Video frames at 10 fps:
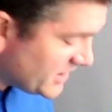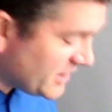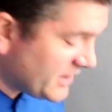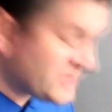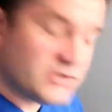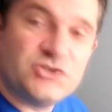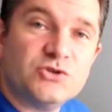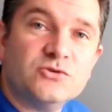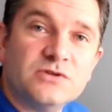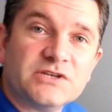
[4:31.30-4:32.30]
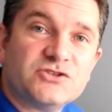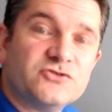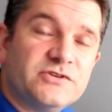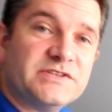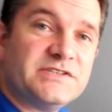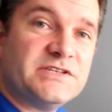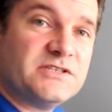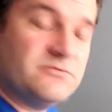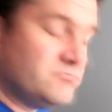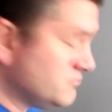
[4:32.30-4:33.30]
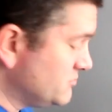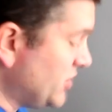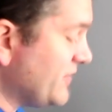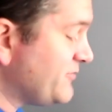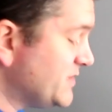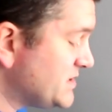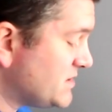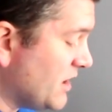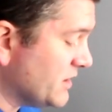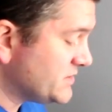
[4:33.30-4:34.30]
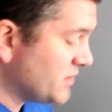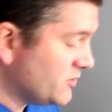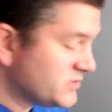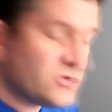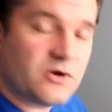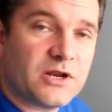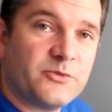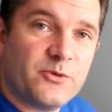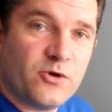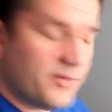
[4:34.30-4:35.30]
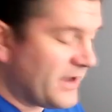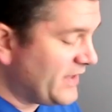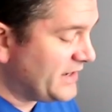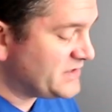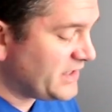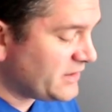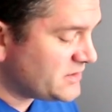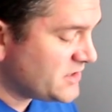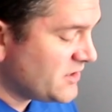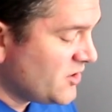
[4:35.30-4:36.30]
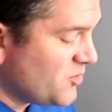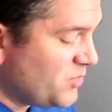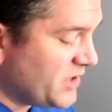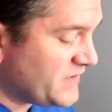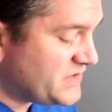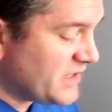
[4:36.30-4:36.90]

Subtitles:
it's a dual extruder system right from the start. So we'll talk a little bit more about that in a second, but